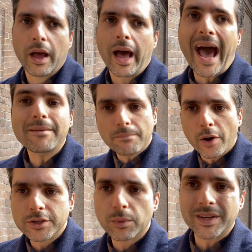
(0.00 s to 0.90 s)
At
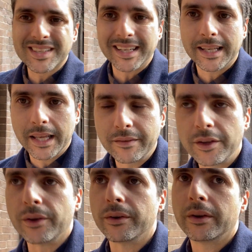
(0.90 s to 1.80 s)
most, what it's going to give
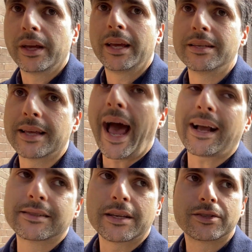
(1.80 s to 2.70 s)
you is
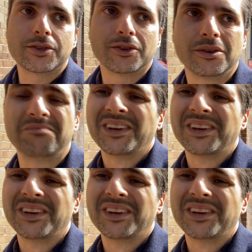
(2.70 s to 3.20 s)
access to